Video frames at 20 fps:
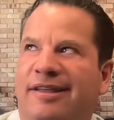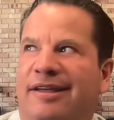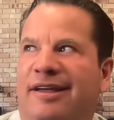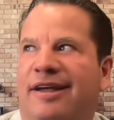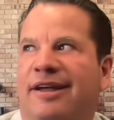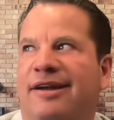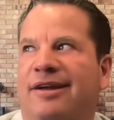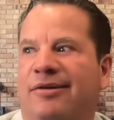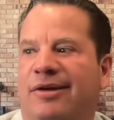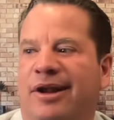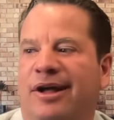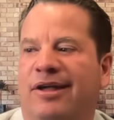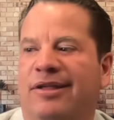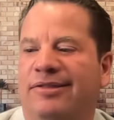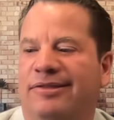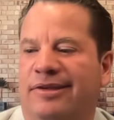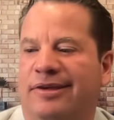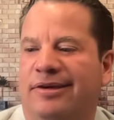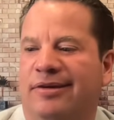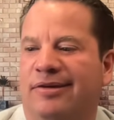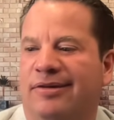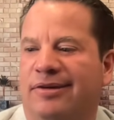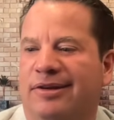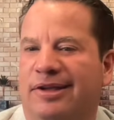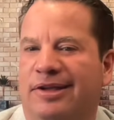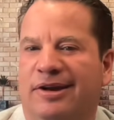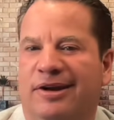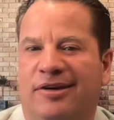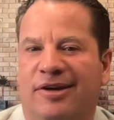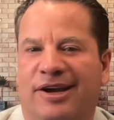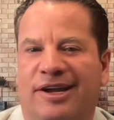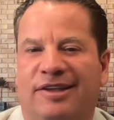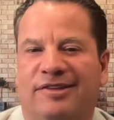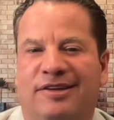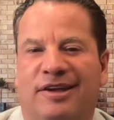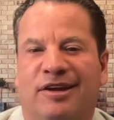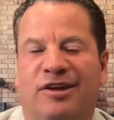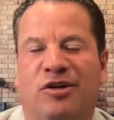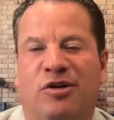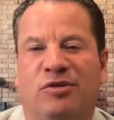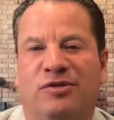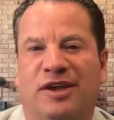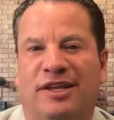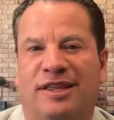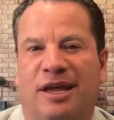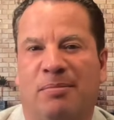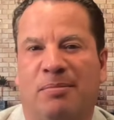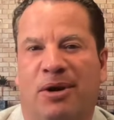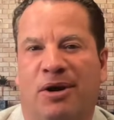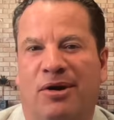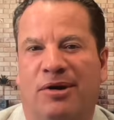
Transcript: I know what I'll do. I guess I got to go take that bar